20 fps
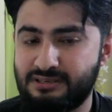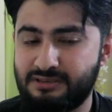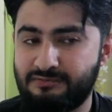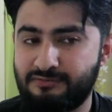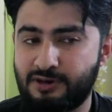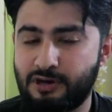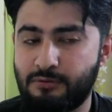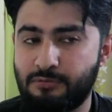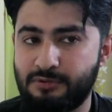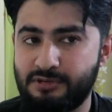
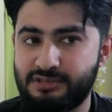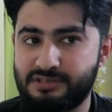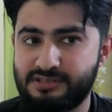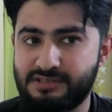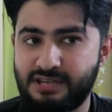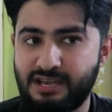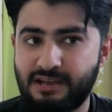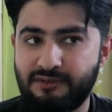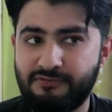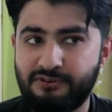farmers
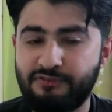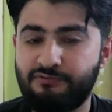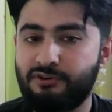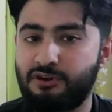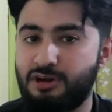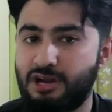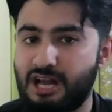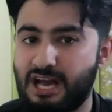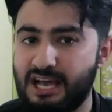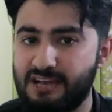have
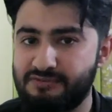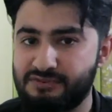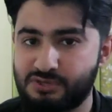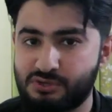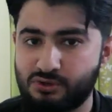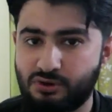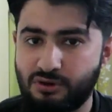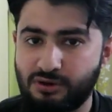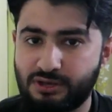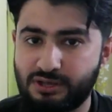different
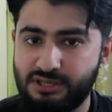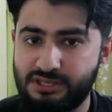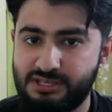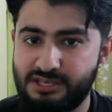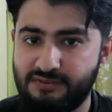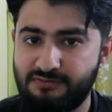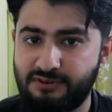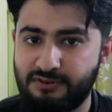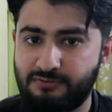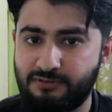livestock, these
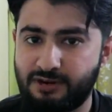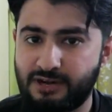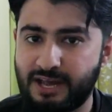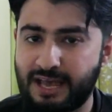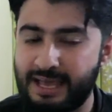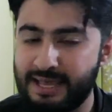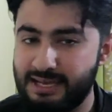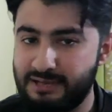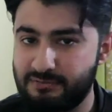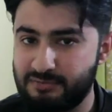have different
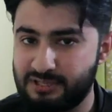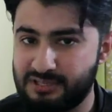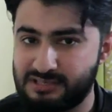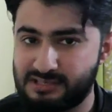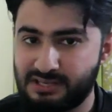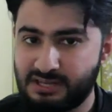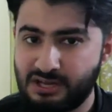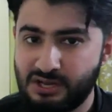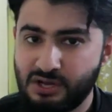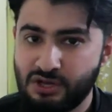animals.